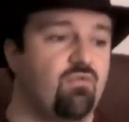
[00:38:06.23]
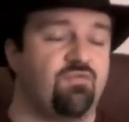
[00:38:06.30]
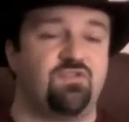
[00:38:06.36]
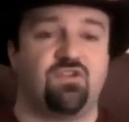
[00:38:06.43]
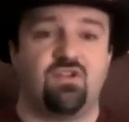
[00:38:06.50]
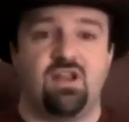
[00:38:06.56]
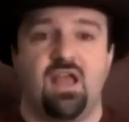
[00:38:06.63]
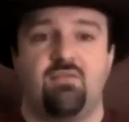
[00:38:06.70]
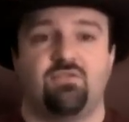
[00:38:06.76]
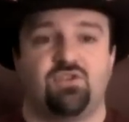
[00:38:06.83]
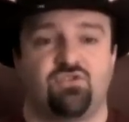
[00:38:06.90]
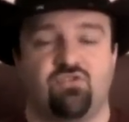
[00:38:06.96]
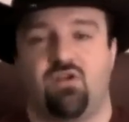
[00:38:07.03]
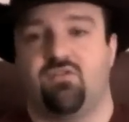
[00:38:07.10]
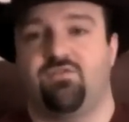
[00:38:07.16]
well, if you're going to have
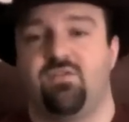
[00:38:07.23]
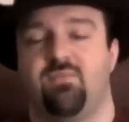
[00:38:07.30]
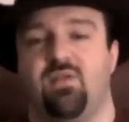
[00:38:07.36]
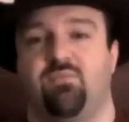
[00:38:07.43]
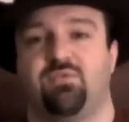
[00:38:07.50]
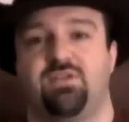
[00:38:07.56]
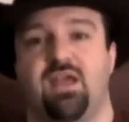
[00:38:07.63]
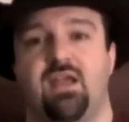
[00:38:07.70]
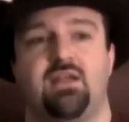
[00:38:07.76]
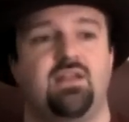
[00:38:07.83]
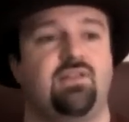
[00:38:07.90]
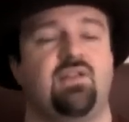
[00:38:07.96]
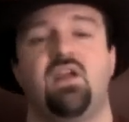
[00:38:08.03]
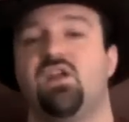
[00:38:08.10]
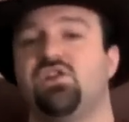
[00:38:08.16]
a strong female
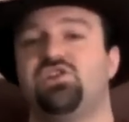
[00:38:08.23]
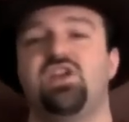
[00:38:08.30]
protagonist,